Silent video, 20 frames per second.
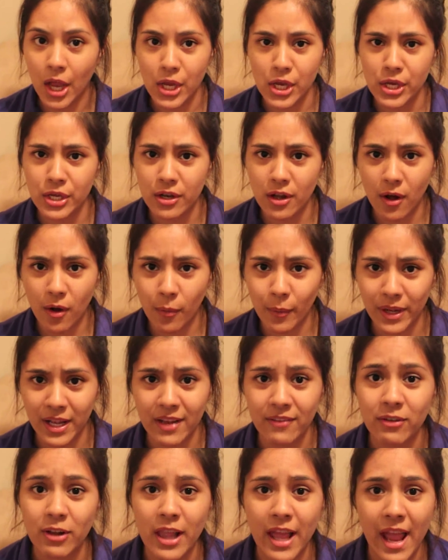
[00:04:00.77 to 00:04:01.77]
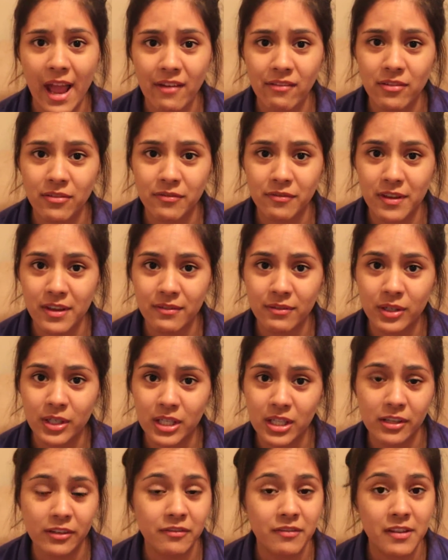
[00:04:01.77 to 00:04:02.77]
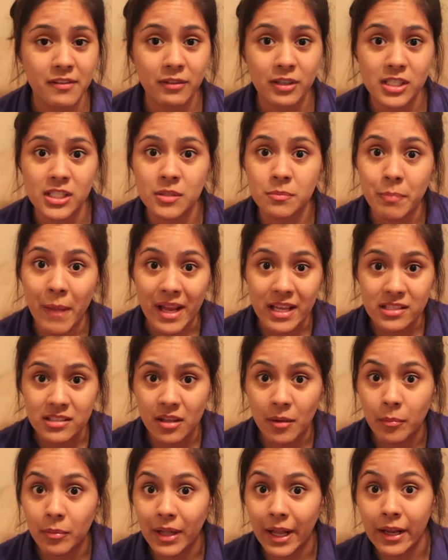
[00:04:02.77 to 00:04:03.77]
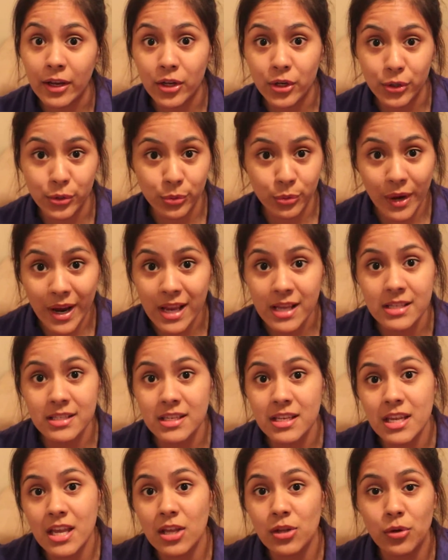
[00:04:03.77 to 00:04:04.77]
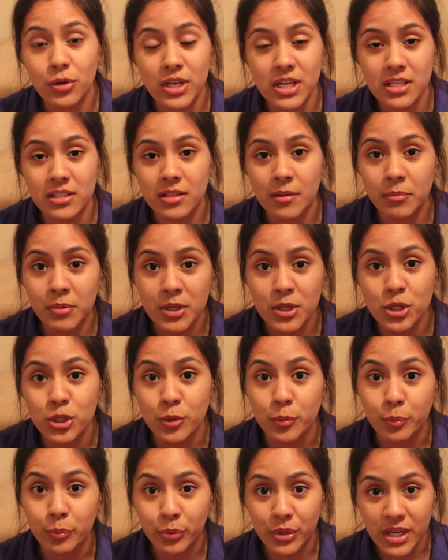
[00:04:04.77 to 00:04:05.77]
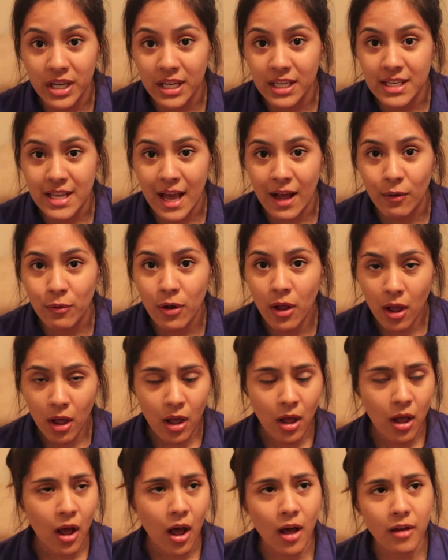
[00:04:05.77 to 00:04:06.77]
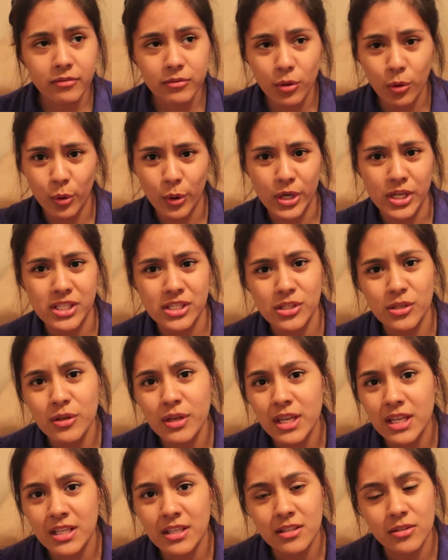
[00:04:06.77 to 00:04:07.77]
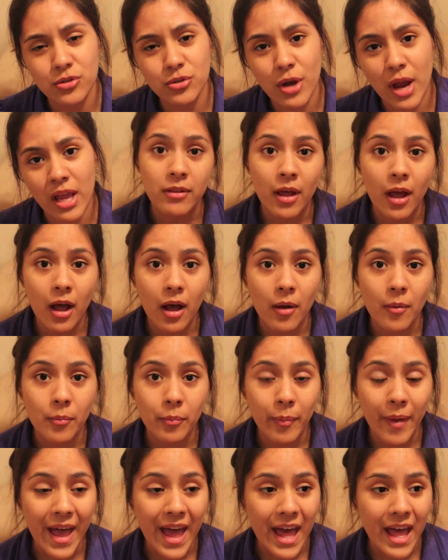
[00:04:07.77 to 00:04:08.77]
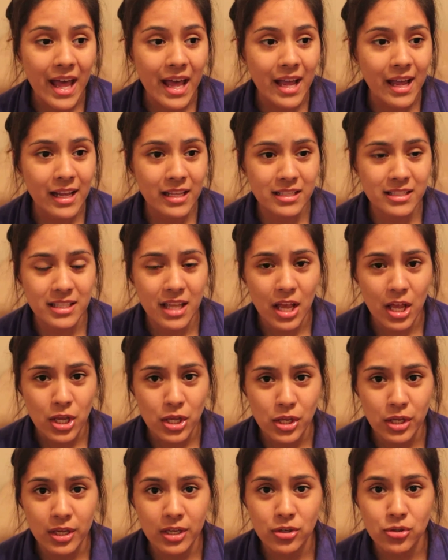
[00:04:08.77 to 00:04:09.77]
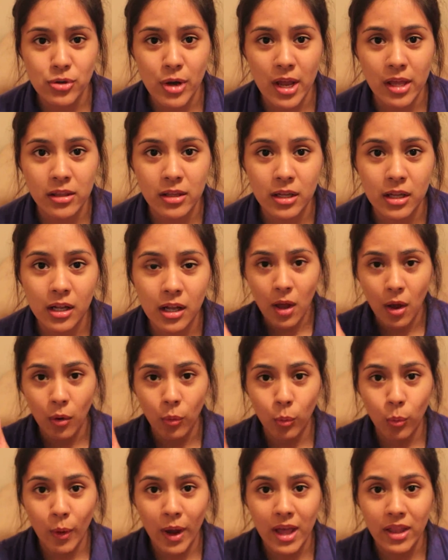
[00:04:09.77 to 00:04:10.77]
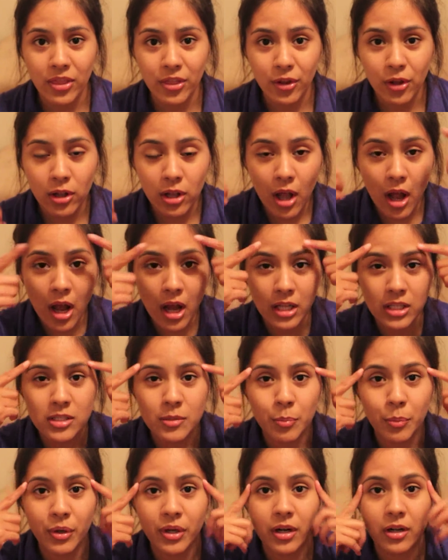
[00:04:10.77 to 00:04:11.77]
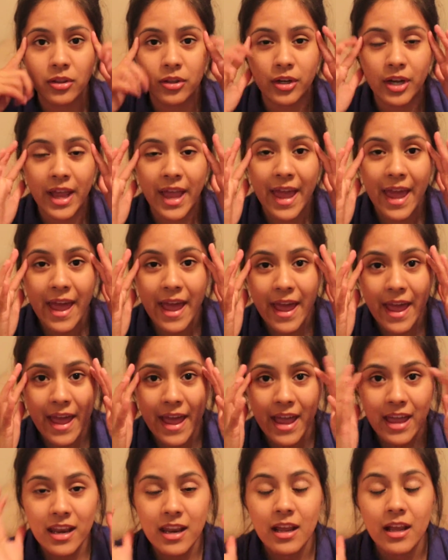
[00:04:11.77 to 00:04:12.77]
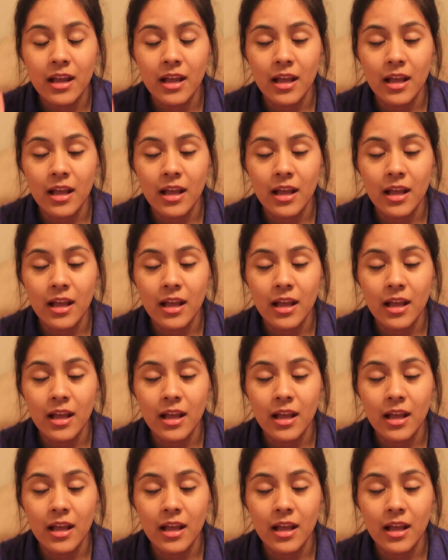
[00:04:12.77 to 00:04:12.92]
you know, whenever they have a fever, their fever spikes up like crazy and you need something to bring it down. Of course, you can try baths, you can try the wet cloth to put on their head,